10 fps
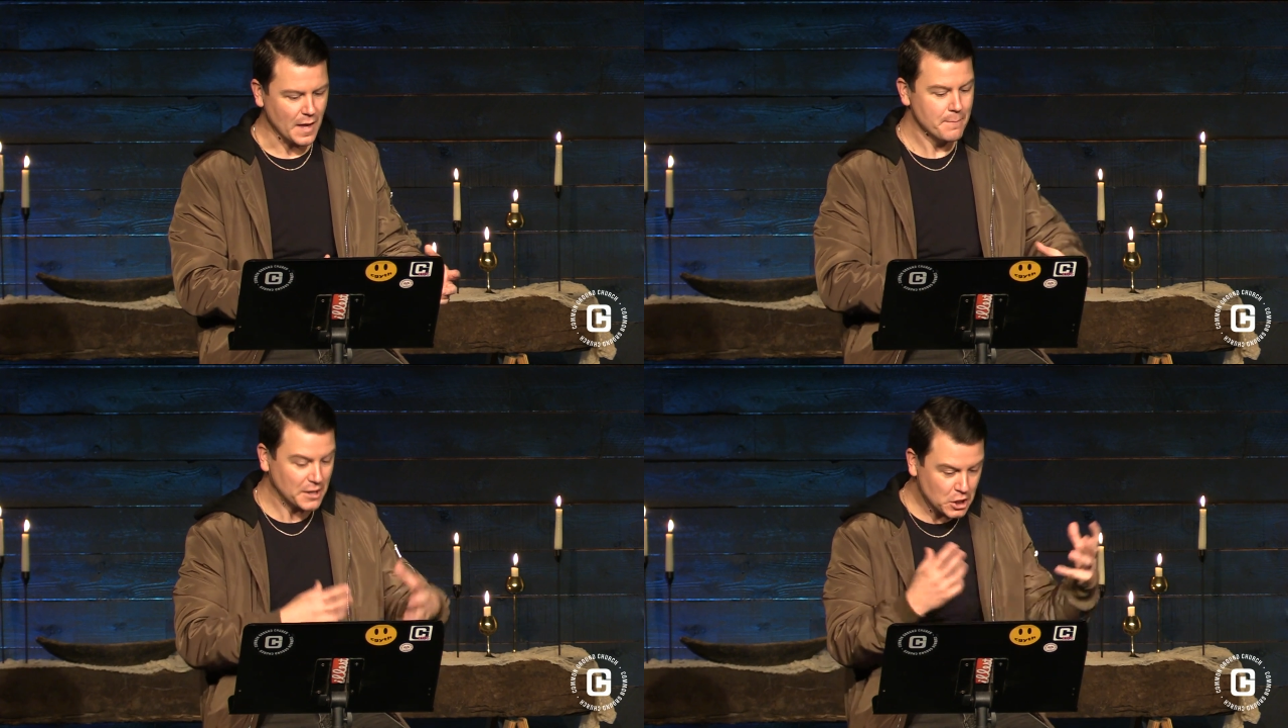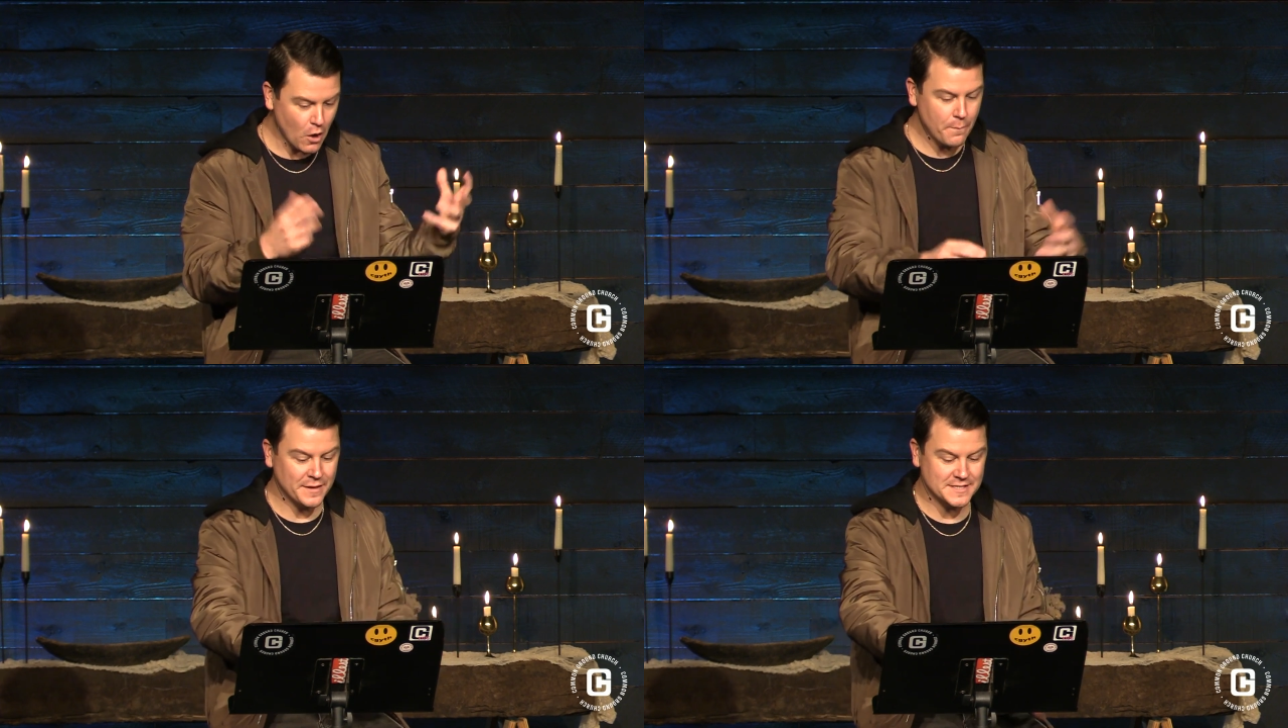But
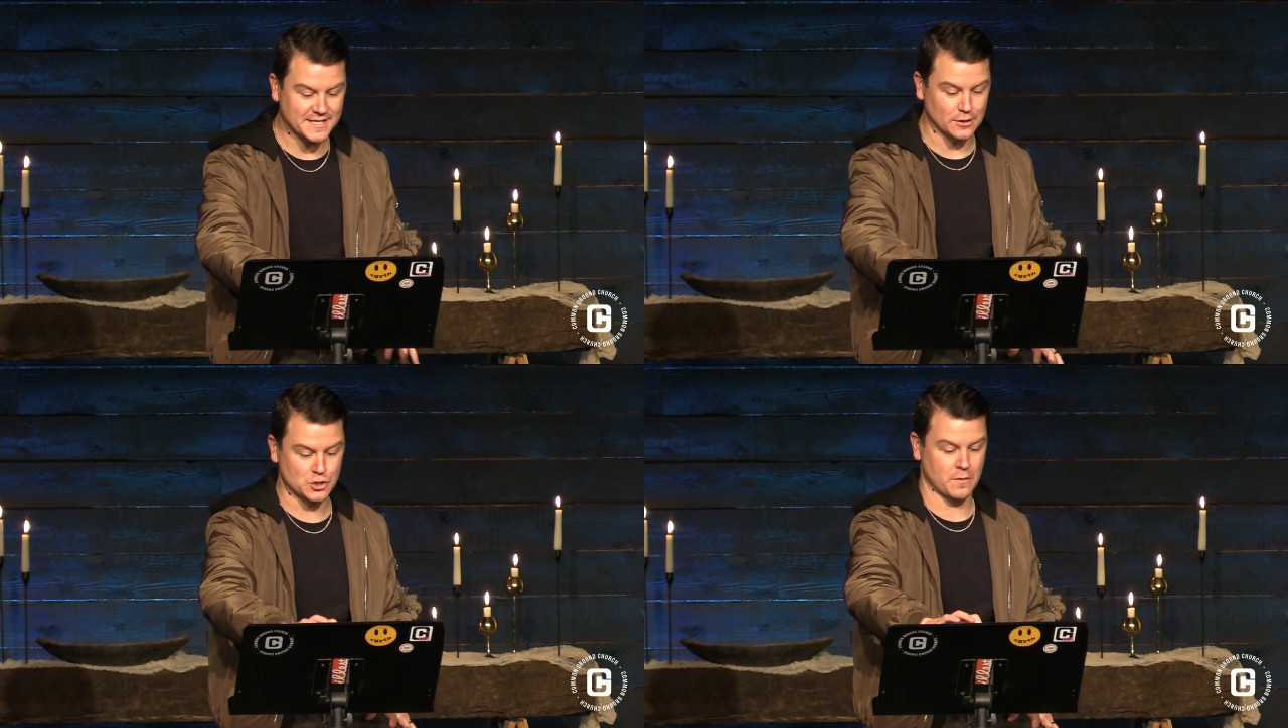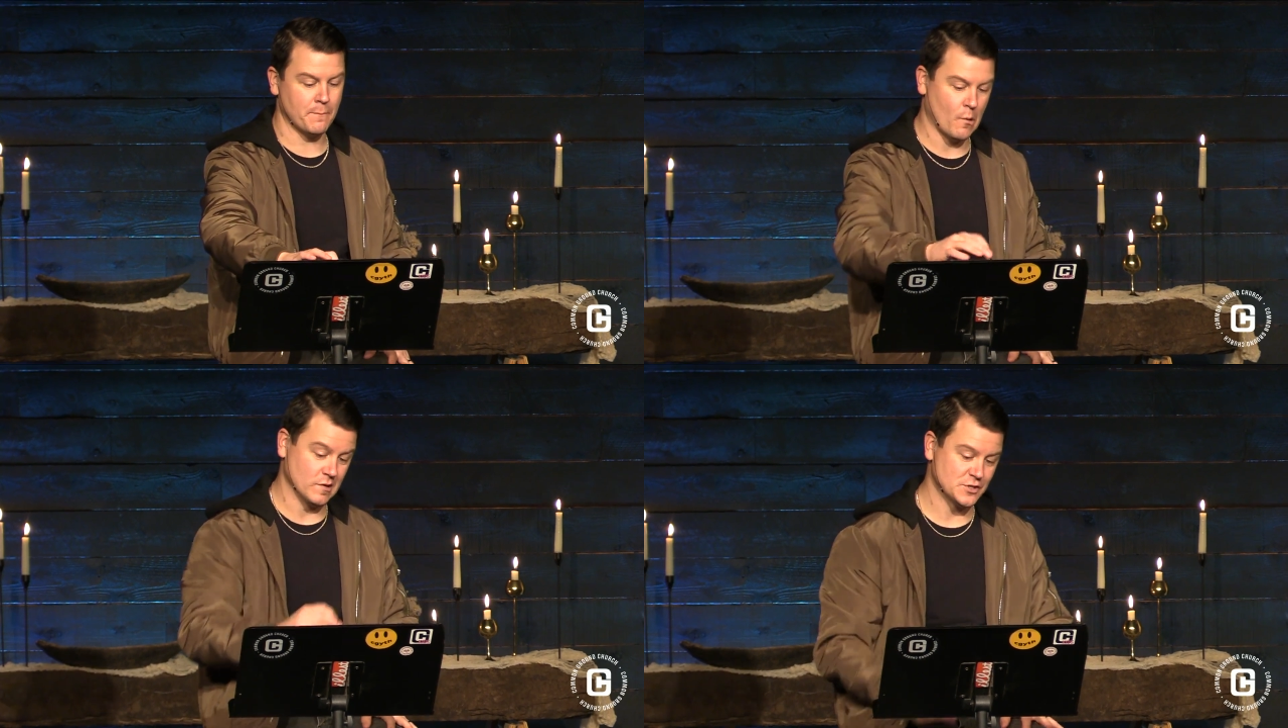coping skills are
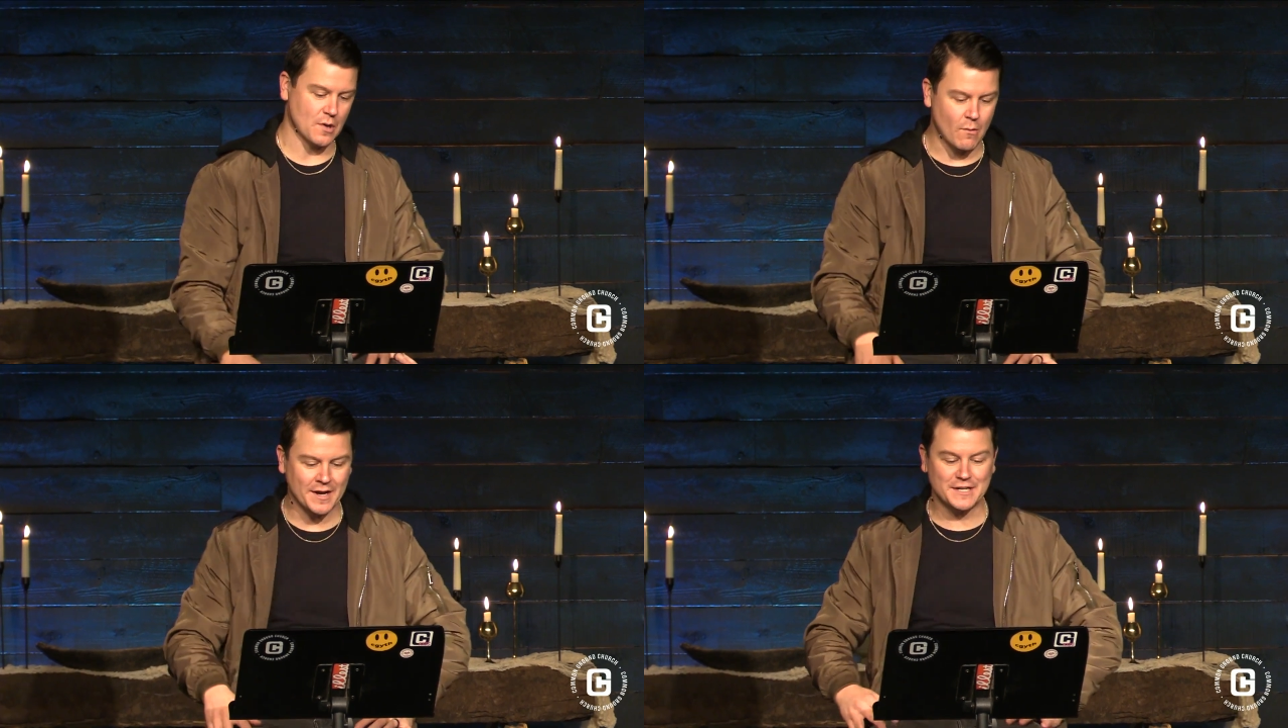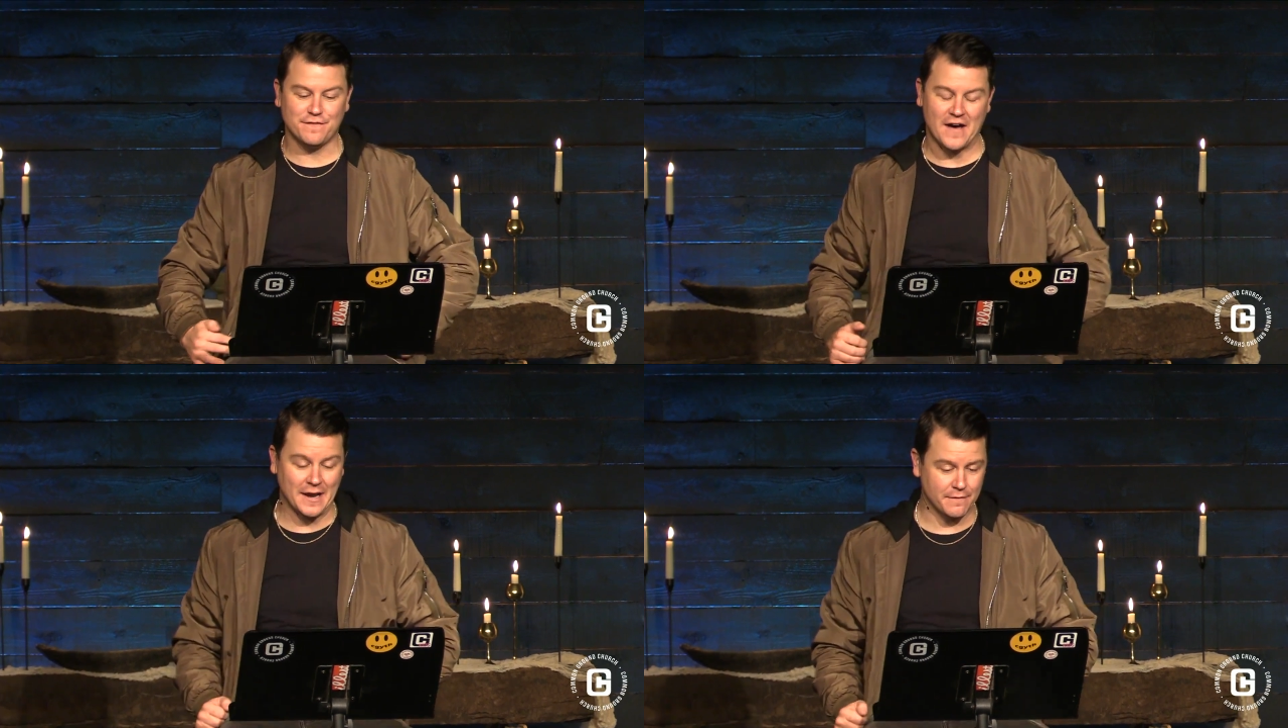important, so I want to
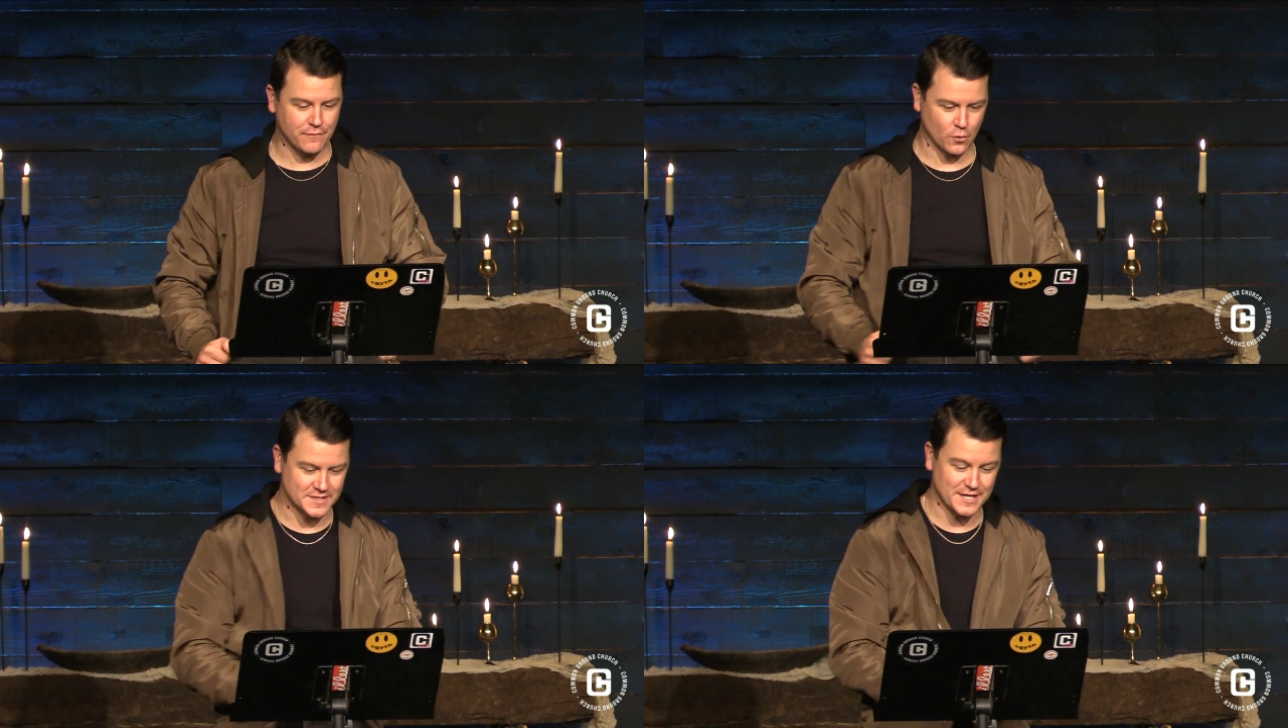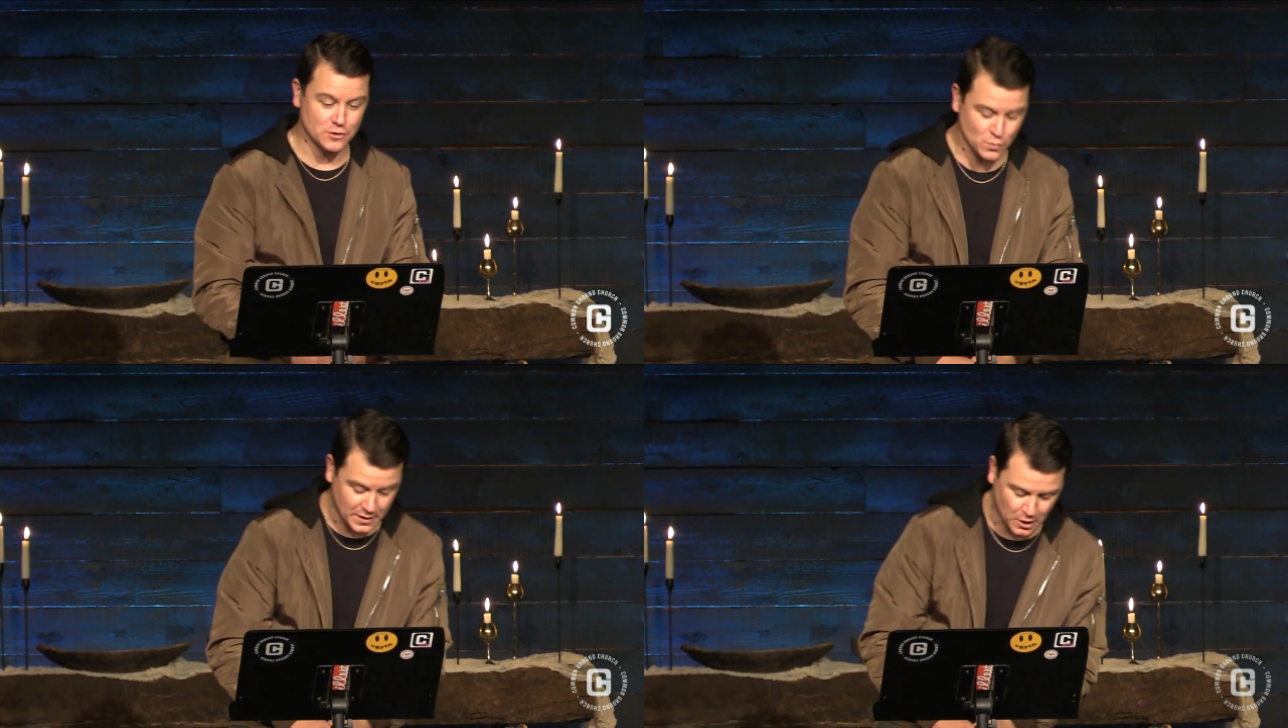define it for us.
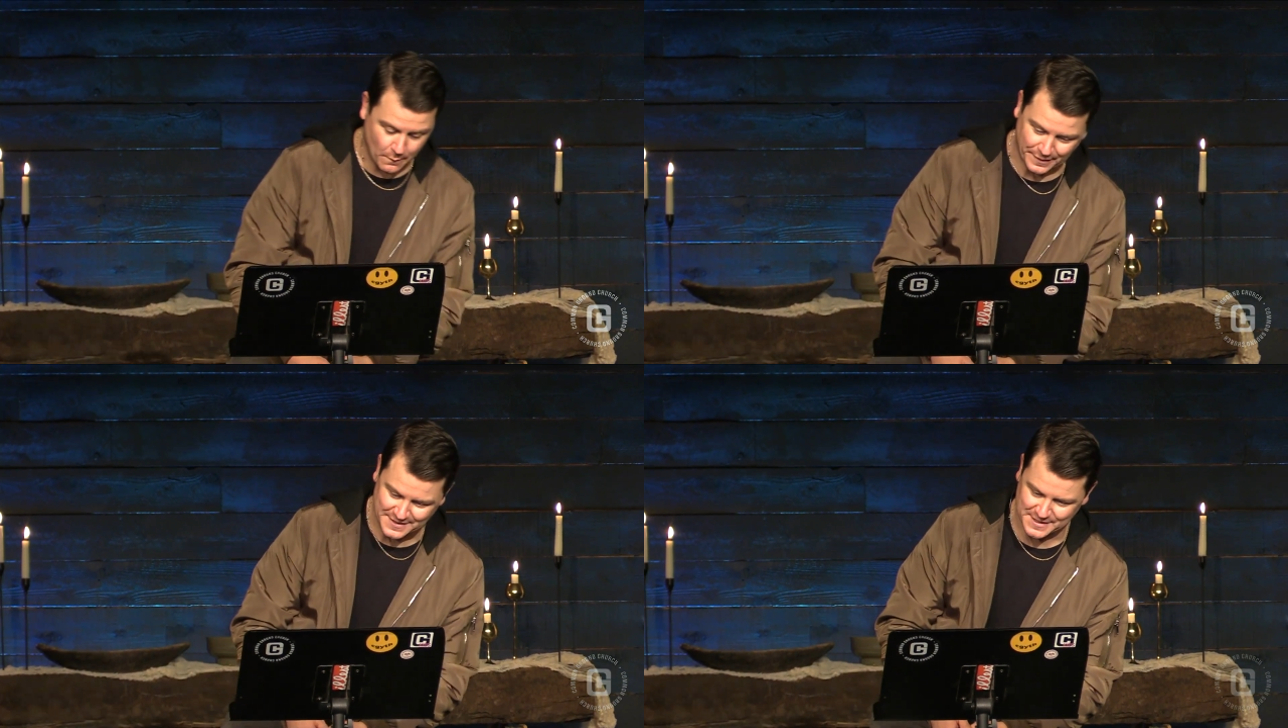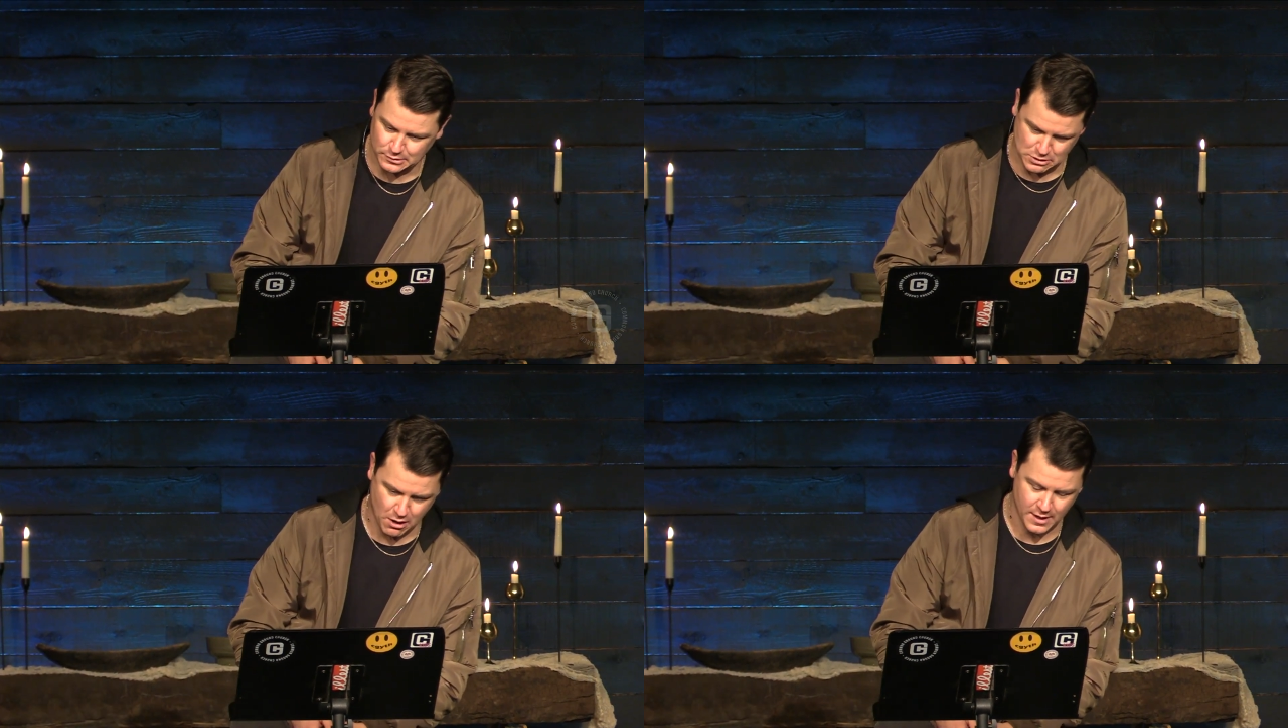Here's what coping
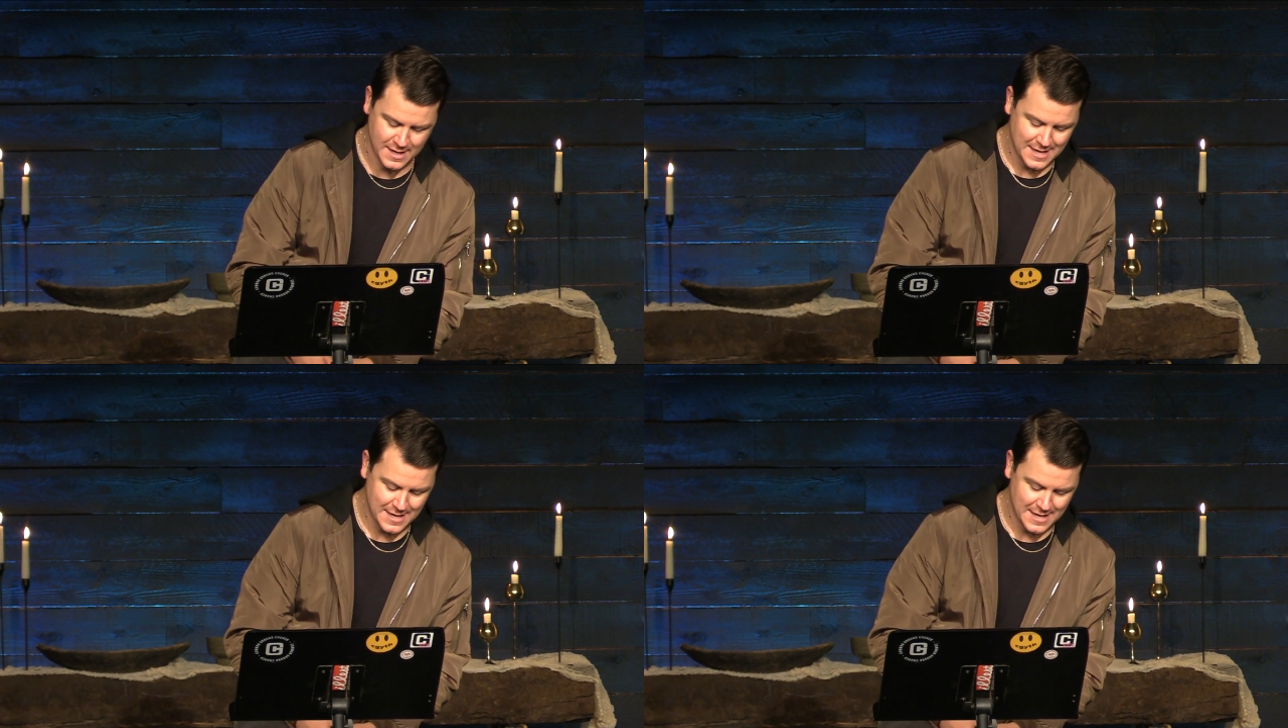skills are.